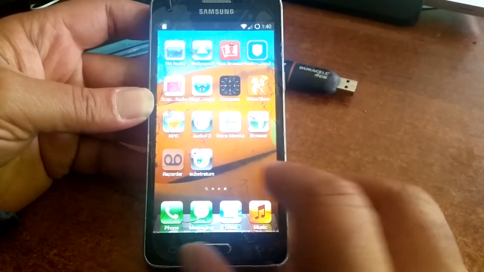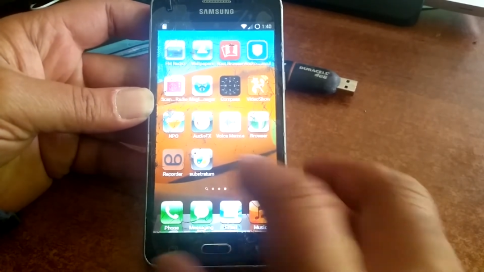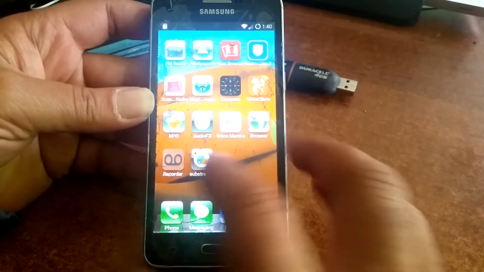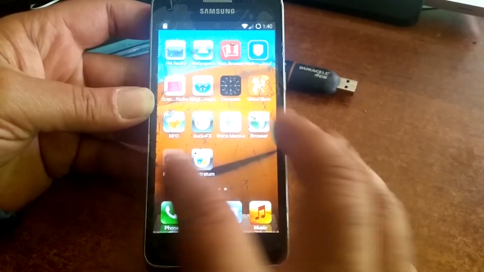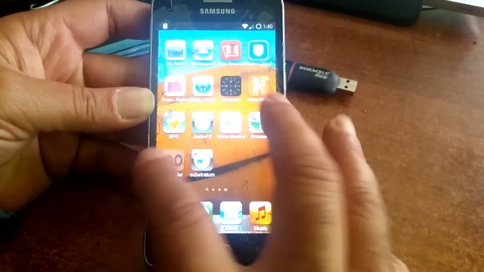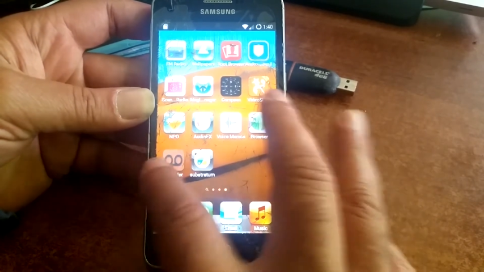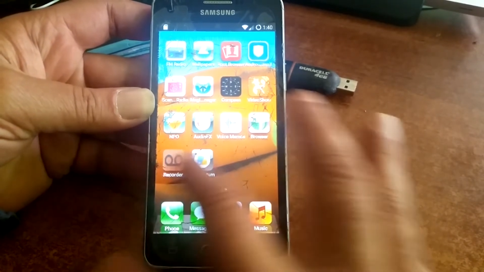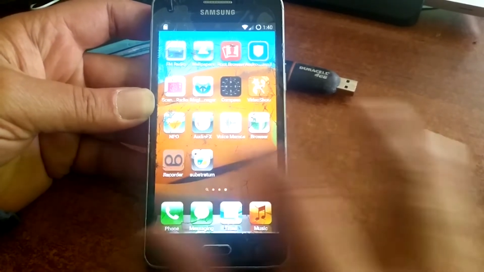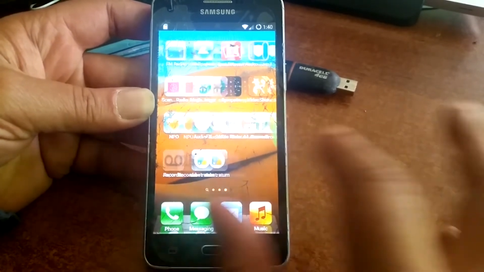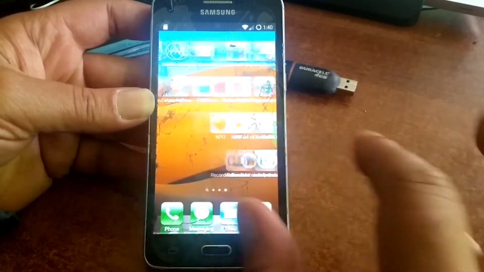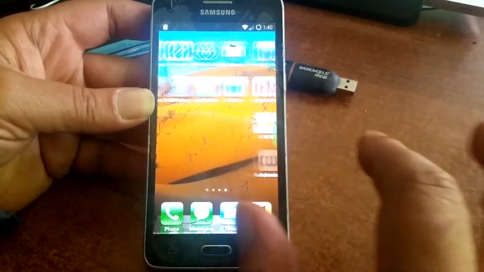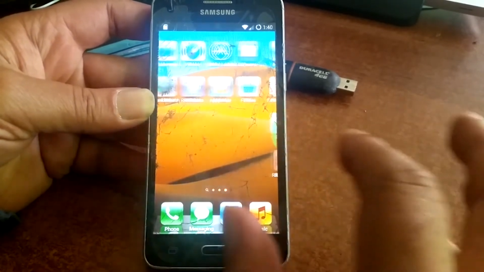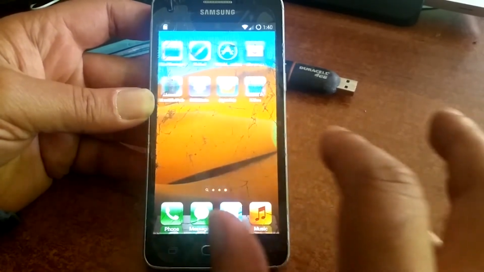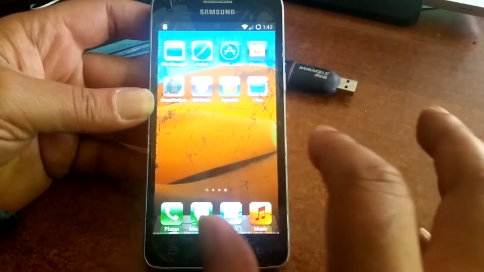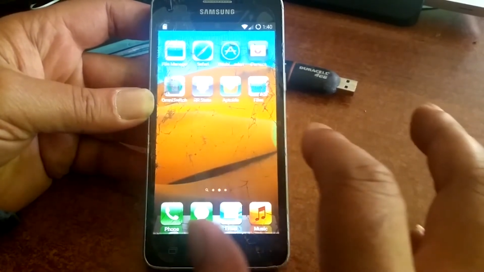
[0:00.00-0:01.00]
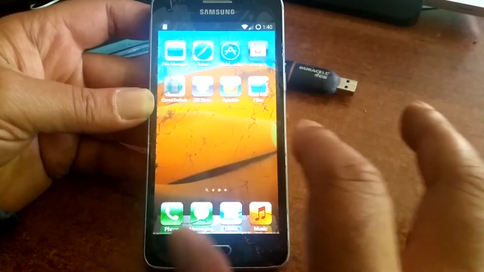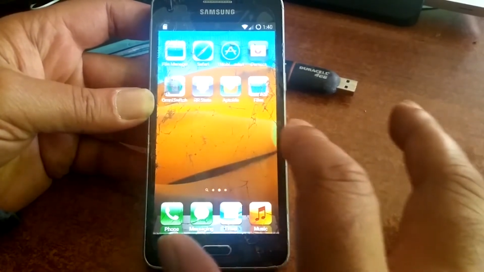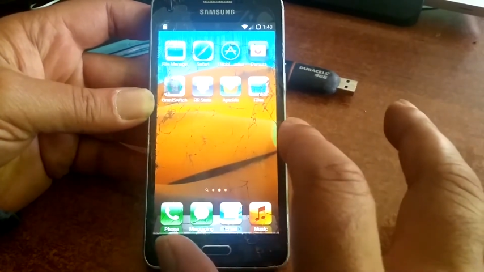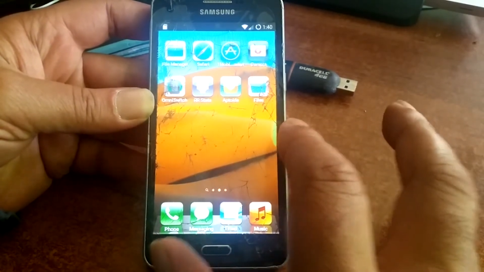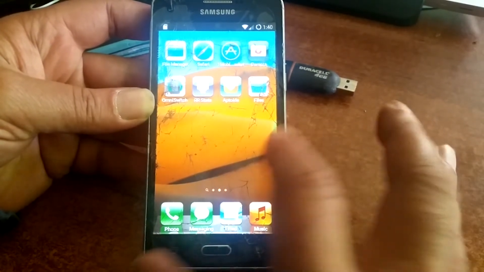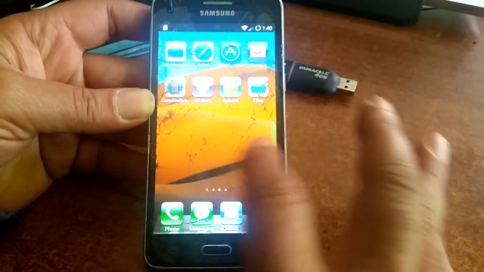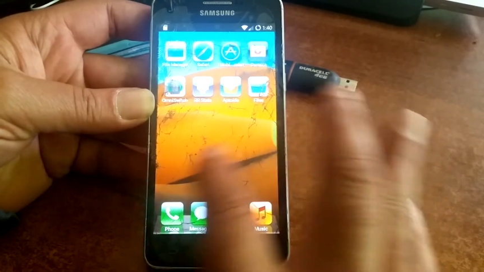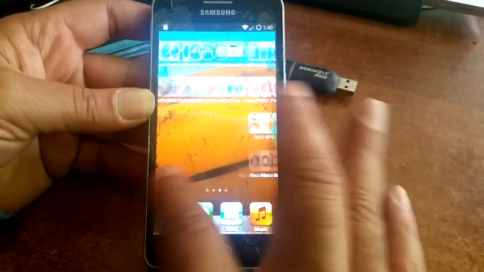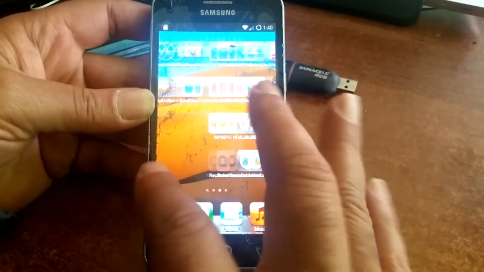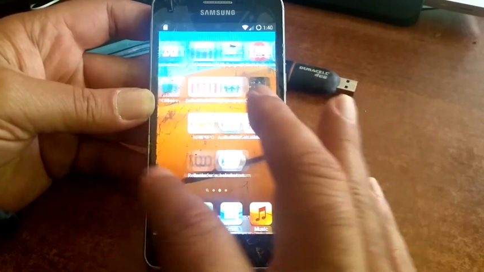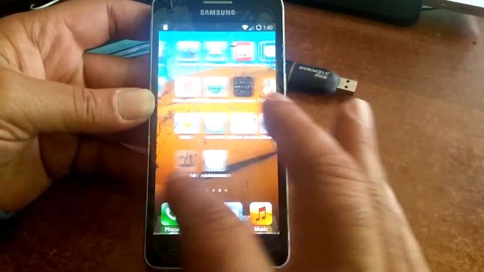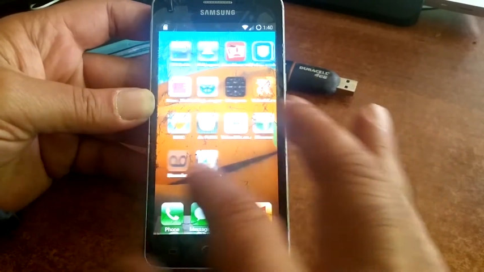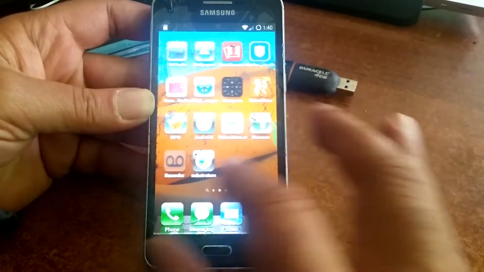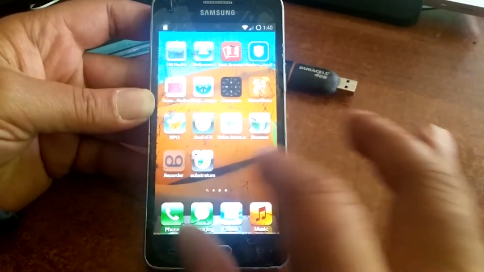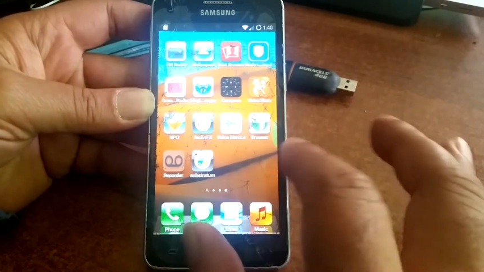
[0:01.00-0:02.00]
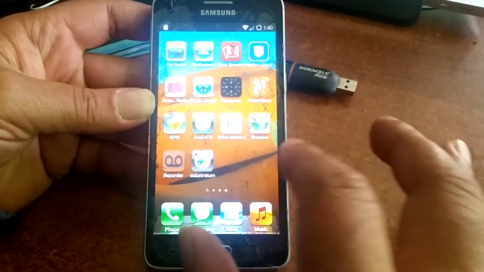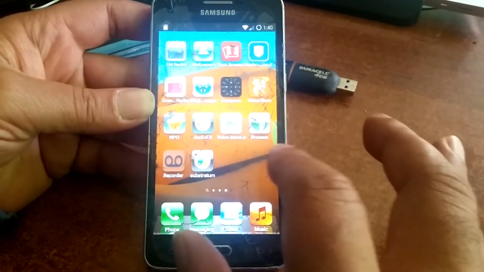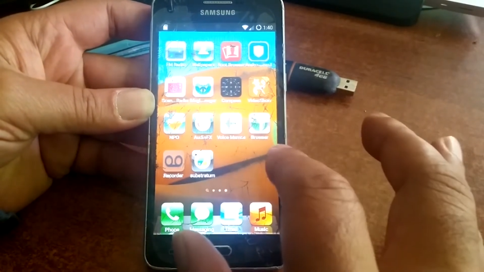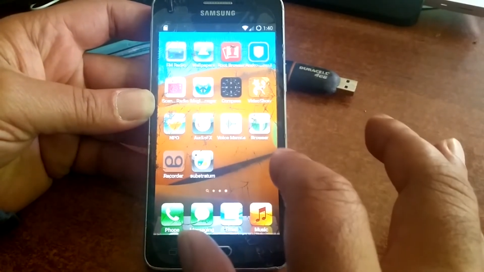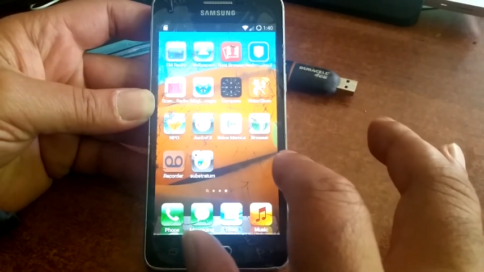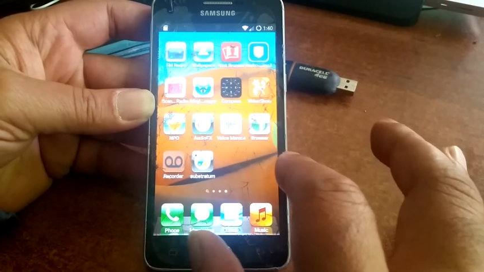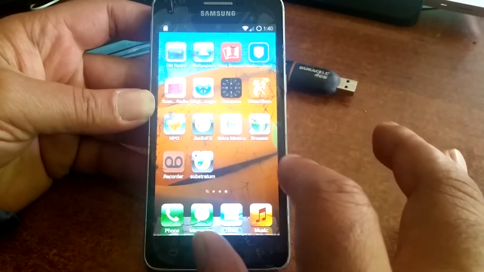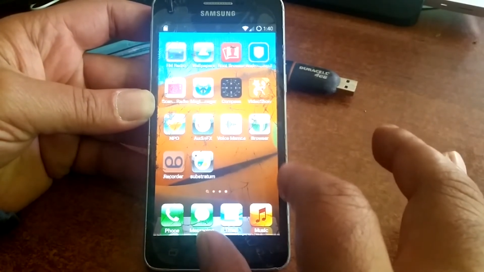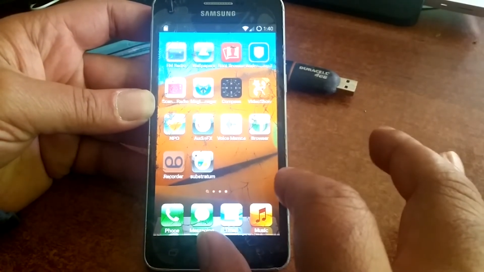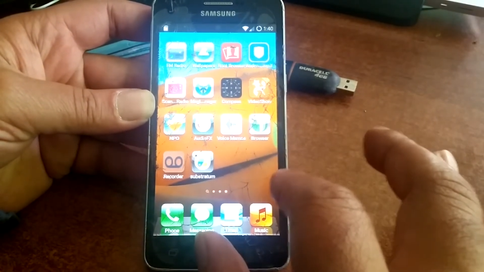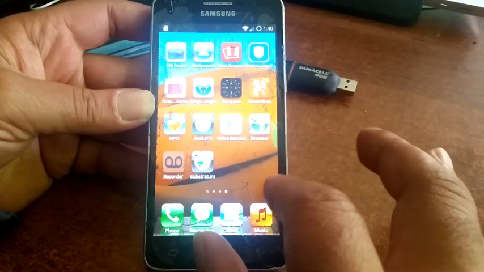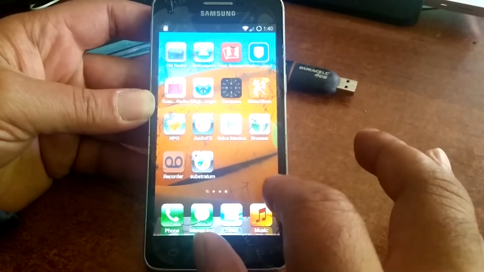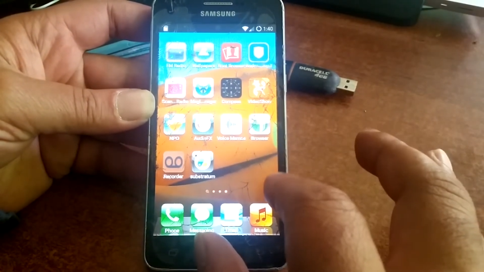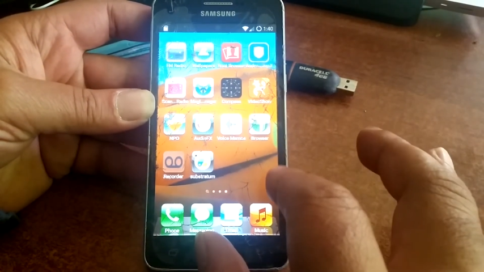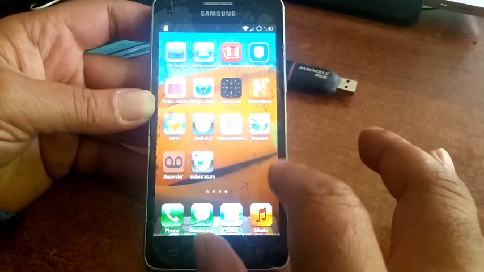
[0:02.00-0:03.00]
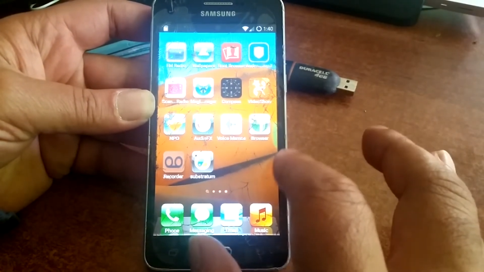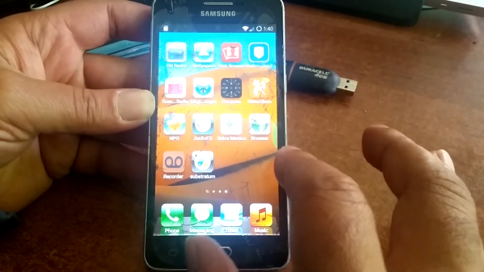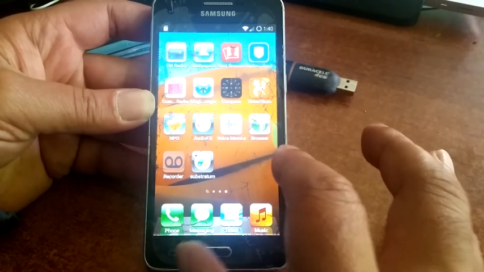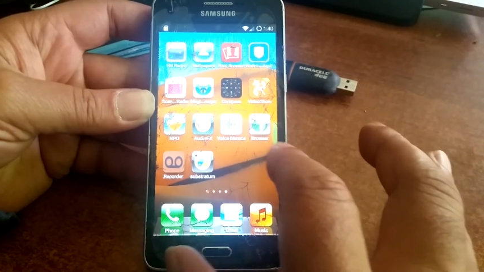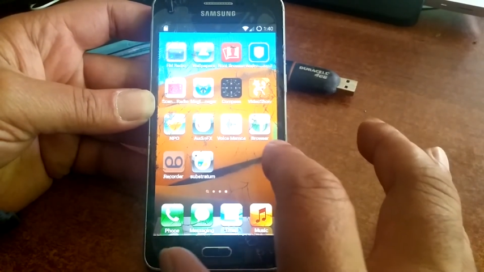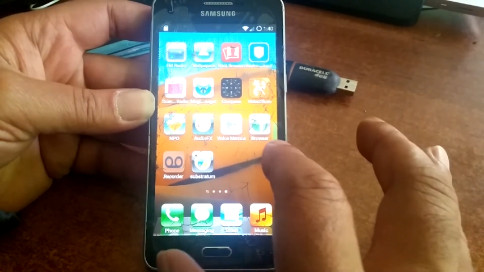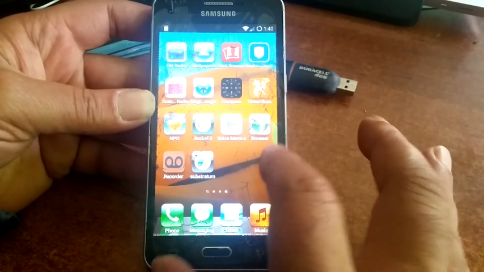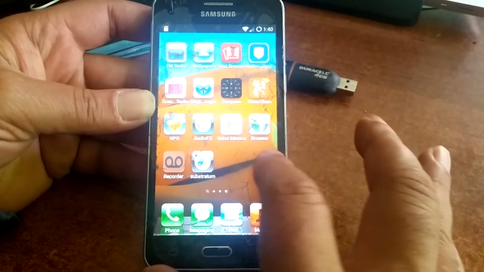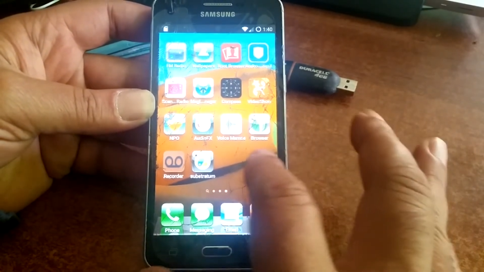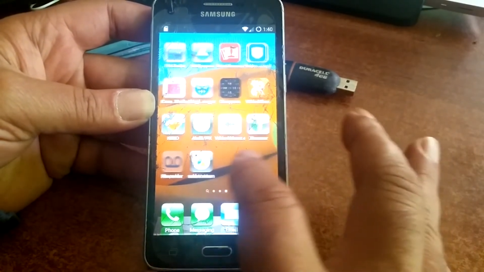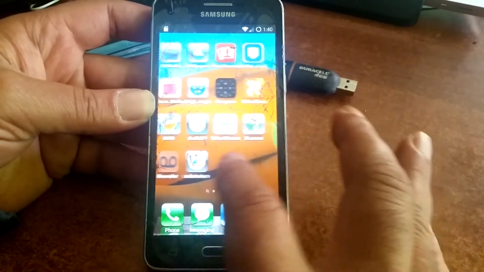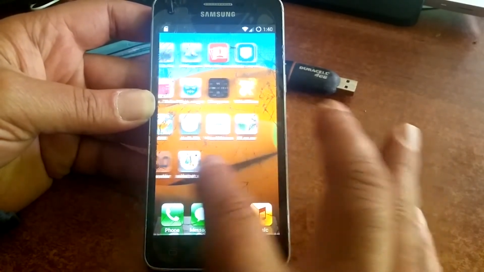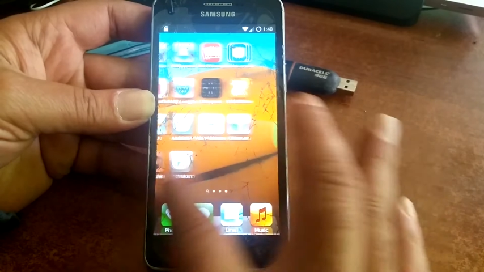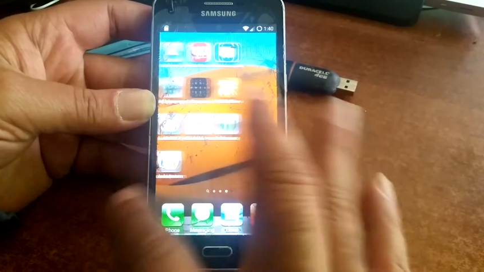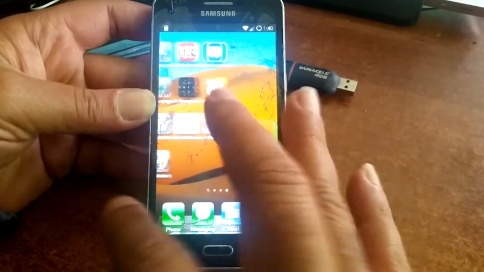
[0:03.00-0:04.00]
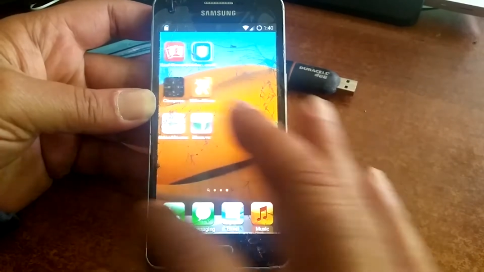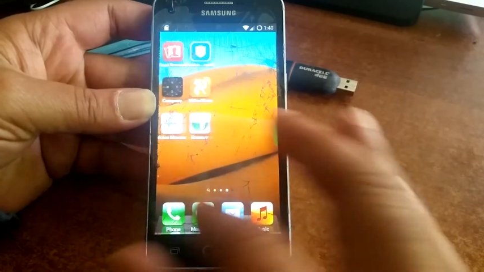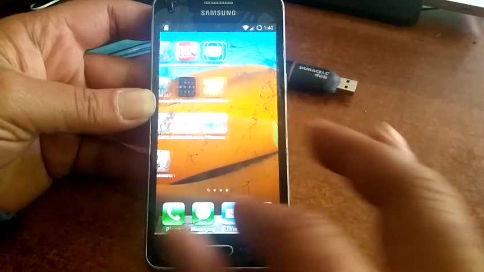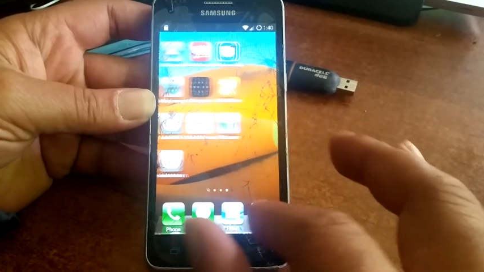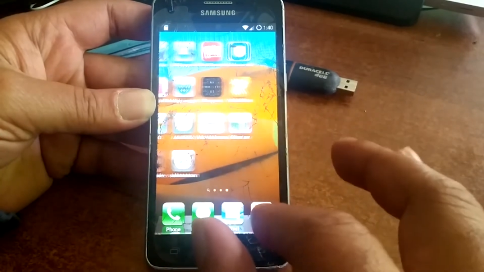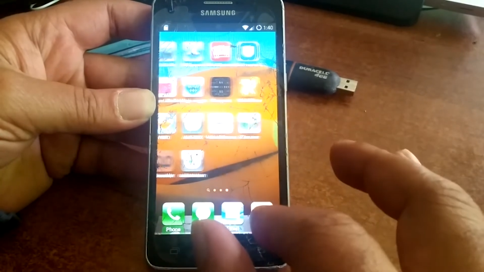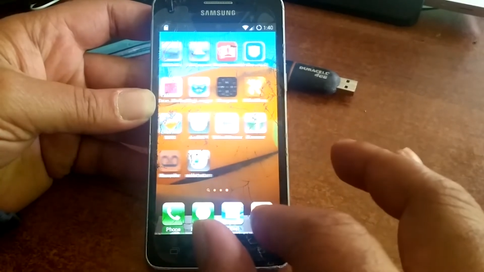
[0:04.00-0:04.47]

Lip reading: No face is visible, so there are no lips to read.